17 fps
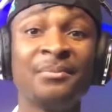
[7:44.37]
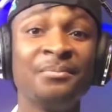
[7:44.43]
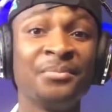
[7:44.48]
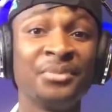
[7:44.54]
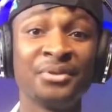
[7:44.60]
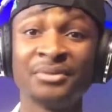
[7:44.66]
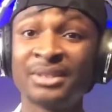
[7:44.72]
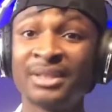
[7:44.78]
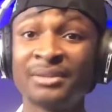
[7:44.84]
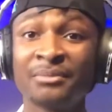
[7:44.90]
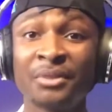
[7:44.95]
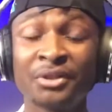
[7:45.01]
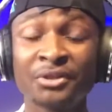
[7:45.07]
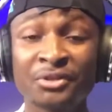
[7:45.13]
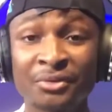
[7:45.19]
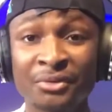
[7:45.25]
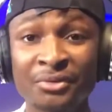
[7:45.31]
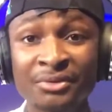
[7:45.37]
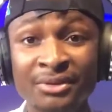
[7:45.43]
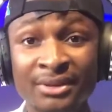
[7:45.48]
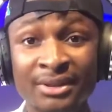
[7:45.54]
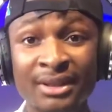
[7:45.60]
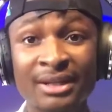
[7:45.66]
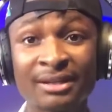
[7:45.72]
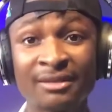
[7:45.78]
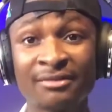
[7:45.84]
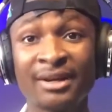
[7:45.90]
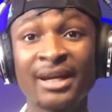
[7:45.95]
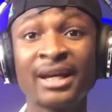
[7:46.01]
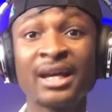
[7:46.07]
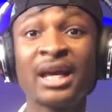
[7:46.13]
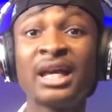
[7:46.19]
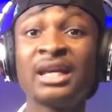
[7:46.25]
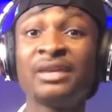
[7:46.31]
building muscles, right?
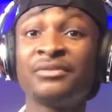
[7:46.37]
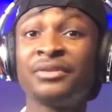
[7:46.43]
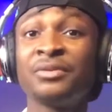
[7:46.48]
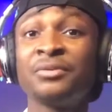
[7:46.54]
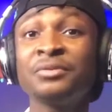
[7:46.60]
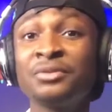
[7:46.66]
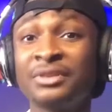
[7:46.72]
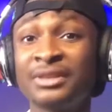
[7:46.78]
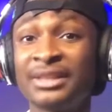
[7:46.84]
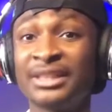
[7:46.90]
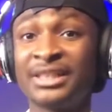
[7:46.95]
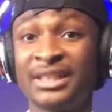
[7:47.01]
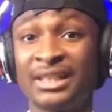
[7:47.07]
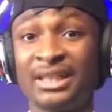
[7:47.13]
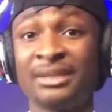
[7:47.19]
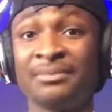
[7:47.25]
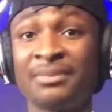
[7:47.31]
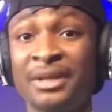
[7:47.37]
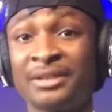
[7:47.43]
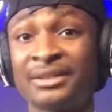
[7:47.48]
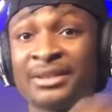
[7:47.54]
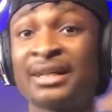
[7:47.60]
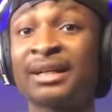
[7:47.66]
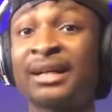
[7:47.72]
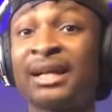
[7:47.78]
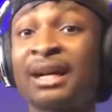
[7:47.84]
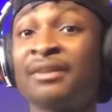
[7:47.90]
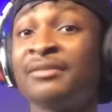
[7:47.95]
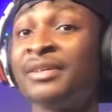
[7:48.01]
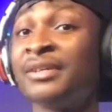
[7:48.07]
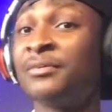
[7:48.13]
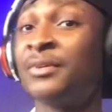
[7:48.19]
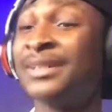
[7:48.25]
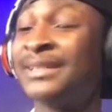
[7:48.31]
If you go to the gym and you start
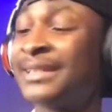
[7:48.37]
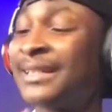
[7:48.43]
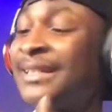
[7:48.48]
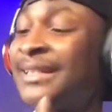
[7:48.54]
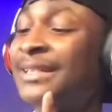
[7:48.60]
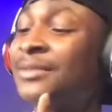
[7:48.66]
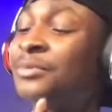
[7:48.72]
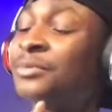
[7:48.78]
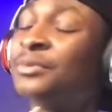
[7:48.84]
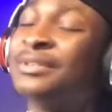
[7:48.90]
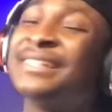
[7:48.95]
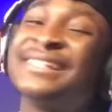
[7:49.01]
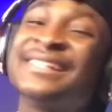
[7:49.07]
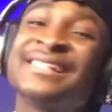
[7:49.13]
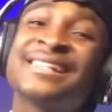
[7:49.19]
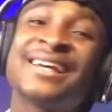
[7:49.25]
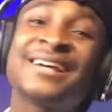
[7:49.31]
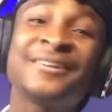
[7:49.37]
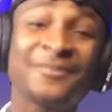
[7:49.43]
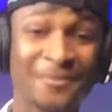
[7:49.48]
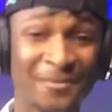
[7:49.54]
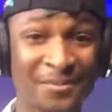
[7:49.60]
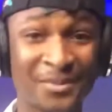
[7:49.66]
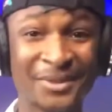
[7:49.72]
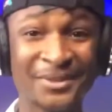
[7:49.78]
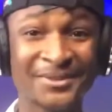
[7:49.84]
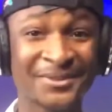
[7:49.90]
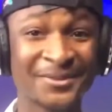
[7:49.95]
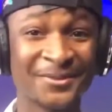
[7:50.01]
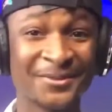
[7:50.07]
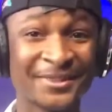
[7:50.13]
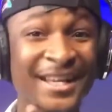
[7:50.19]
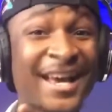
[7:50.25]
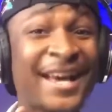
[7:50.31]
carrying weight, it will tear your
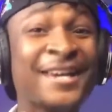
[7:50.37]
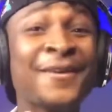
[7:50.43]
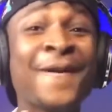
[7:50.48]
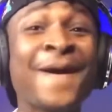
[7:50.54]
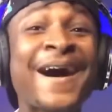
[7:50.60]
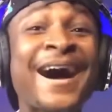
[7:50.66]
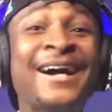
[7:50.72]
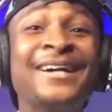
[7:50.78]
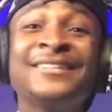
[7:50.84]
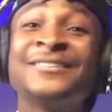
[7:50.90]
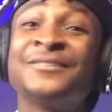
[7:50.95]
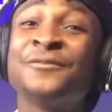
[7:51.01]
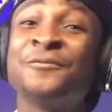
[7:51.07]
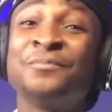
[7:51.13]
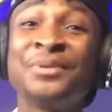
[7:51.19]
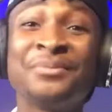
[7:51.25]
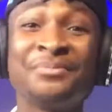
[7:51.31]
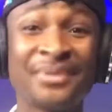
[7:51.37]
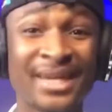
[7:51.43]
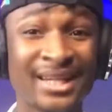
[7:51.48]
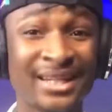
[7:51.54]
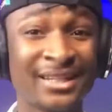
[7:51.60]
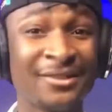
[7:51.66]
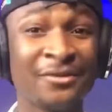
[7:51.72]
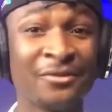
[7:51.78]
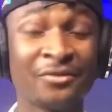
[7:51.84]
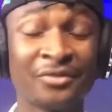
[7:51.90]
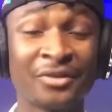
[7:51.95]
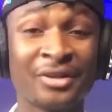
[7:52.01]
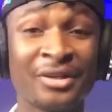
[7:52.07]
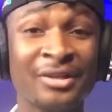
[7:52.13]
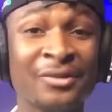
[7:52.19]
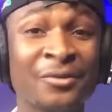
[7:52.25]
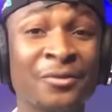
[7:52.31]
muscles. Your hands will be paining you for a
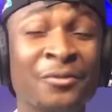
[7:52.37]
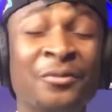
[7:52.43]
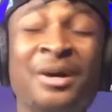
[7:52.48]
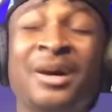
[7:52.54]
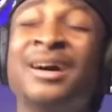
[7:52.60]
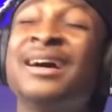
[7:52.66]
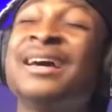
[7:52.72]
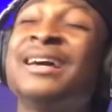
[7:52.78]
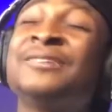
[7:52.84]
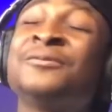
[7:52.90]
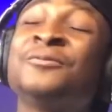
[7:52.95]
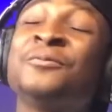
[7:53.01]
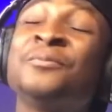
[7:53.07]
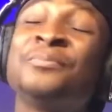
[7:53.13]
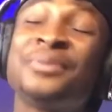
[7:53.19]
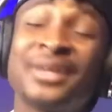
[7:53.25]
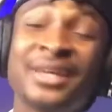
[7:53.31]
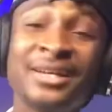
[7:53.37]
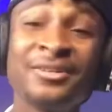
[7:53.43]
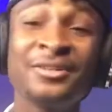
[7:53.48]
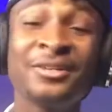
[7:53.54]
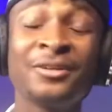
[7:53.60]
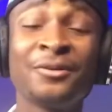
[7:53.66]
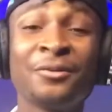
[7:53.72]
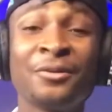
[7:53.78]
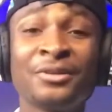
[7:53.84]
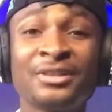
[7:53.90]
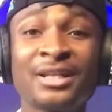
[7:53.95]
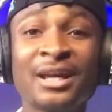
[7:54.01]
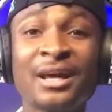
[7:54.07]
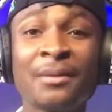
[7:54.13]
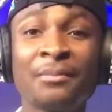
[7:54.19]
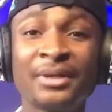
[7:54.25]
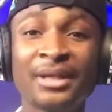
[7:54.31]
little while. It will pain you a lot.
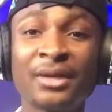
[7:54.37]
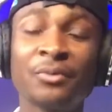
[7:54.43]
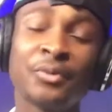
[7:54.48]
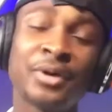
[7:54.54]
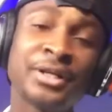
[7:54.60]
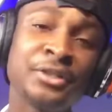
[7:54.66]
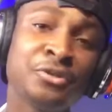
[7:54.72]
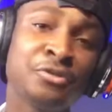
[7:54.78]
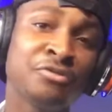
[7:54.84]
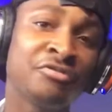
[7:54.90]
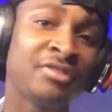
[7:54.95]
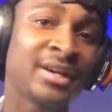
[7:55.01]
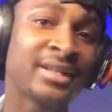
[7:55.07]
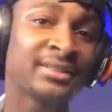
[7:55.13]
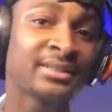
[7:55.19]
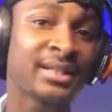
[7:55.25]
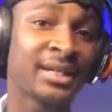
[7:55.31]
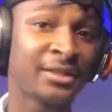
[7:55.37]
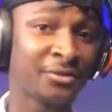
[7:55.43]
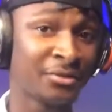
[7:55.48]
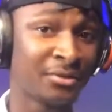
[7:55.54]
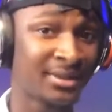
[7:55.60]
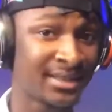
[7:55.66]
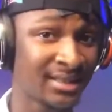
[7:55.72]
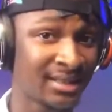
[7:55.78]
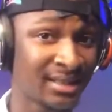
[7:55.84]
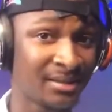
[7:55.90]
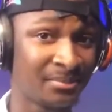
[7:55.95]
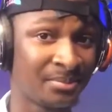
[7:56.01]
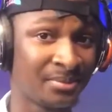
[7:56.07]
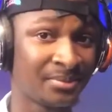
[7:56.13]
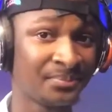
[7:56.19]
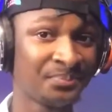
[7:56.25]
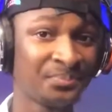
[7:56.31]
But then when you rest and you sleep,
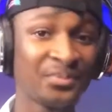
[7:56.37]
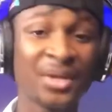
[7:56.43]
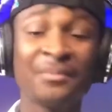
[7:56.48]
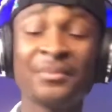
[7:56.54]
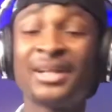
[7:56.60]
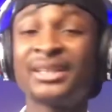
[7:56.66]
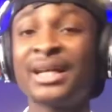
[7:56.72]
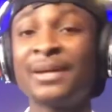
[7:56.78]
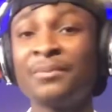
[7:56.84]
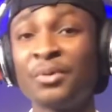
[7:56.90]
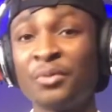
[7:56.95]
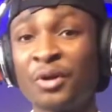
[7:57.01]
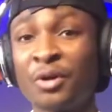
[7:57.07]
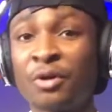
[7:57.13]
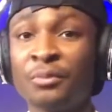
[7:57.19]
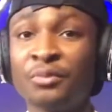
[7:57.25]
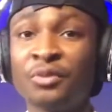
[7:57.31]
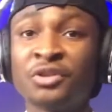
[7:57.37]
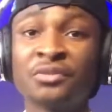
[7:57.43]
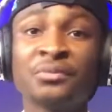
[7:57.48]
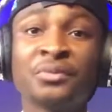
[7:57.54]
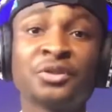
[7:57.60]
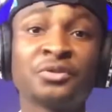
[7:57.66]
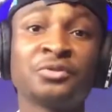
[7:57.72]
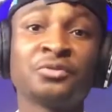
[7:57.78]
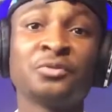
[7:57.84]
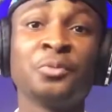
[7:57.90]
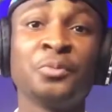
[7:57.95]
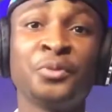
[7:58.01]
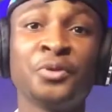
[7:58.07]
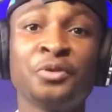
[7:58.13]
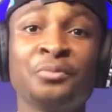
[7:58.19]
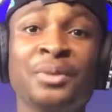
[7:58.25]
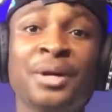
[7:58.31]
by the time you wake up, those muscles will
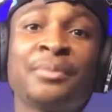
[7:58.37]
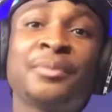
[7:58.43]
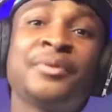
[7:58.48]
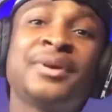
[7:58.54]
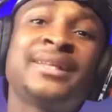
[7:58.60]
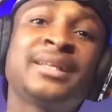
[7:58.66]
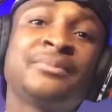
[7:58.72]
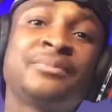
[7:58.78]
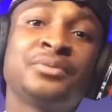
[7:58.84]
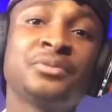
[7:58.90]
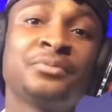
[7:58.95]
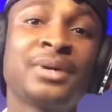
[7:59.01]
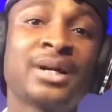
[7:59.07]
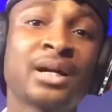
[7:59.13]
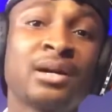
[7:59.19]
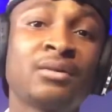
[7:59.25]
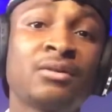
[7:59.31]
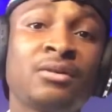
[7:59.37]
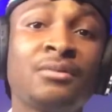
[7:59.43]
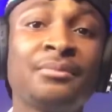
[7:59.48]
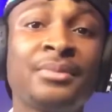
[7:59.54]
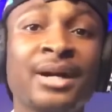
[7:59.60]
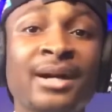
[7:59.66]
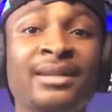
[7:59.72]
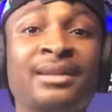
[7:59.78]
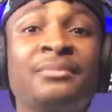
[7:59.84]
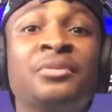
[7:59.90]
build back. But when they build back and come back, the